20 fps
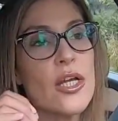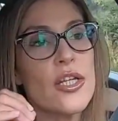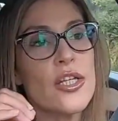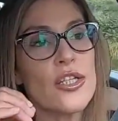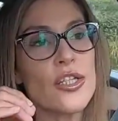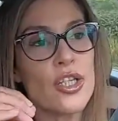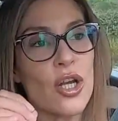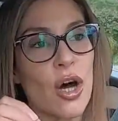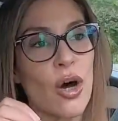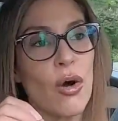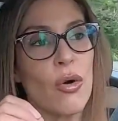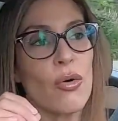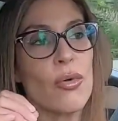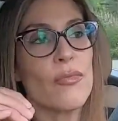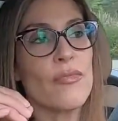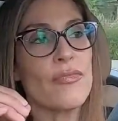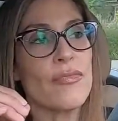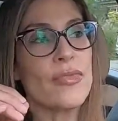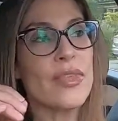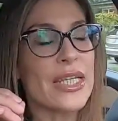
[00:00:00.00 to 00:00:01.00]
So
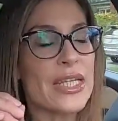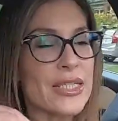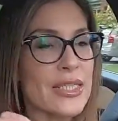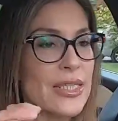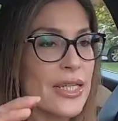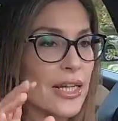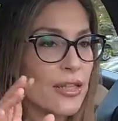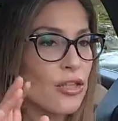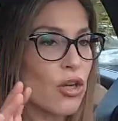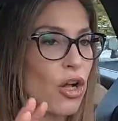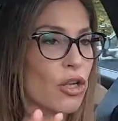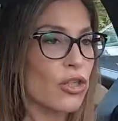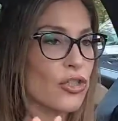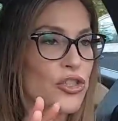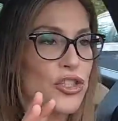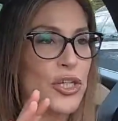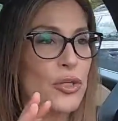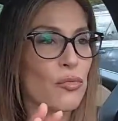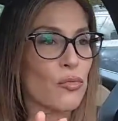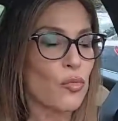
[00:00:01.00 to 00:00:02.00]
this
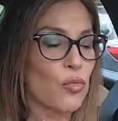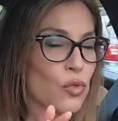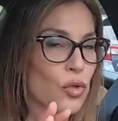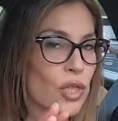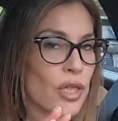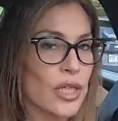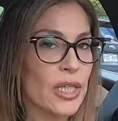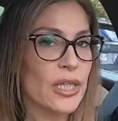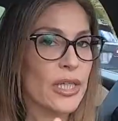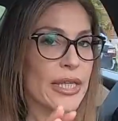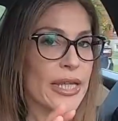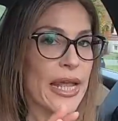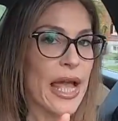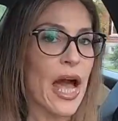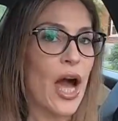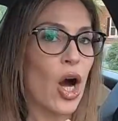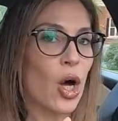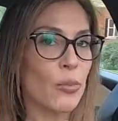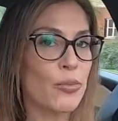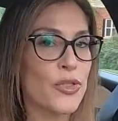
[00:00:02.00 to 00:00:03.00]
technology really
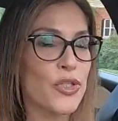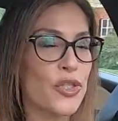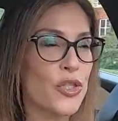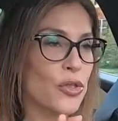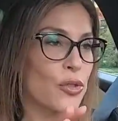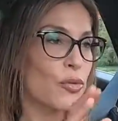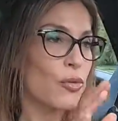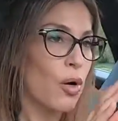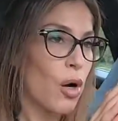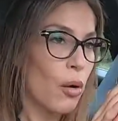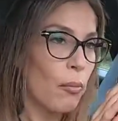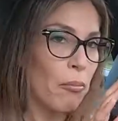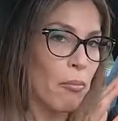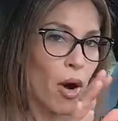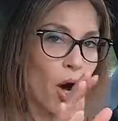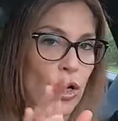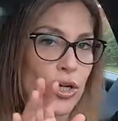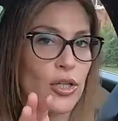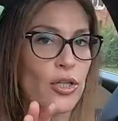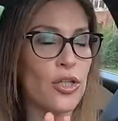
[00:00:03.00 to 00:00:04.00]
helps you
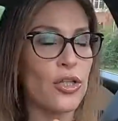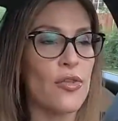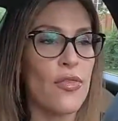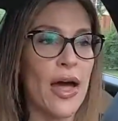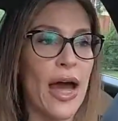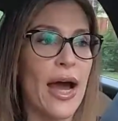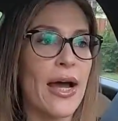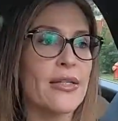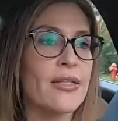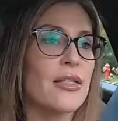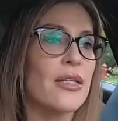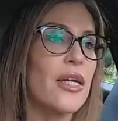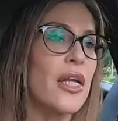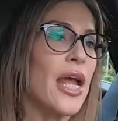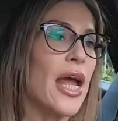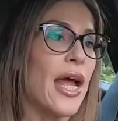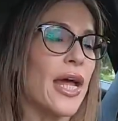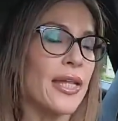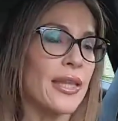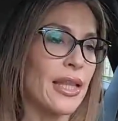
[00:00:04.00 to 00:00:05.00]
monitor that.
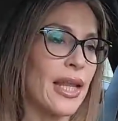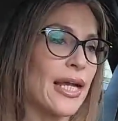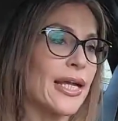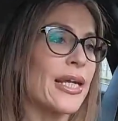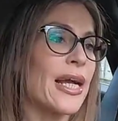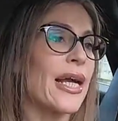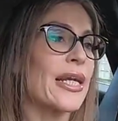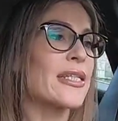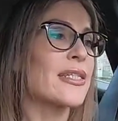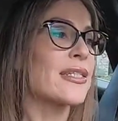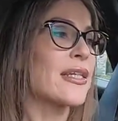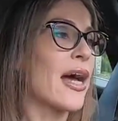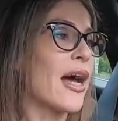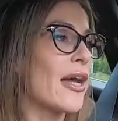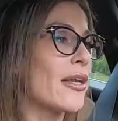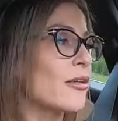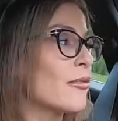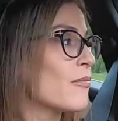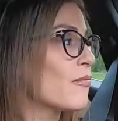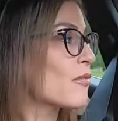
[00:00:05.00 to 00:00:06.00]
And like I
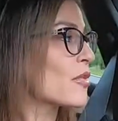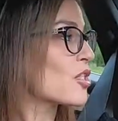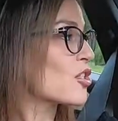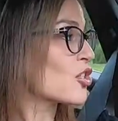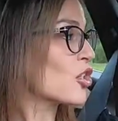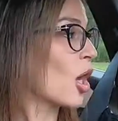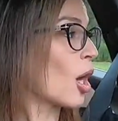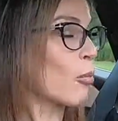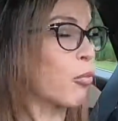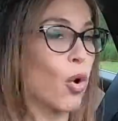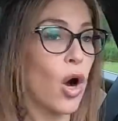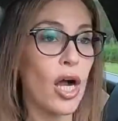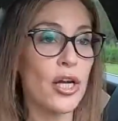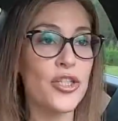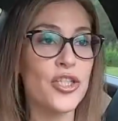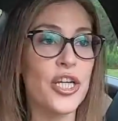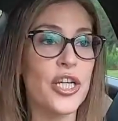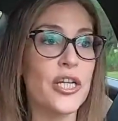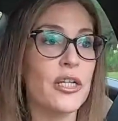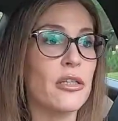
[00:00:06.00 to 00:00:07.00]
said, stop
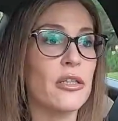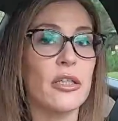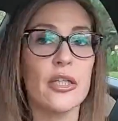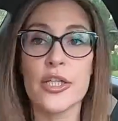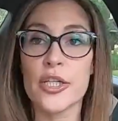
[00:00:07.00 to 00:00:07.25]
watching.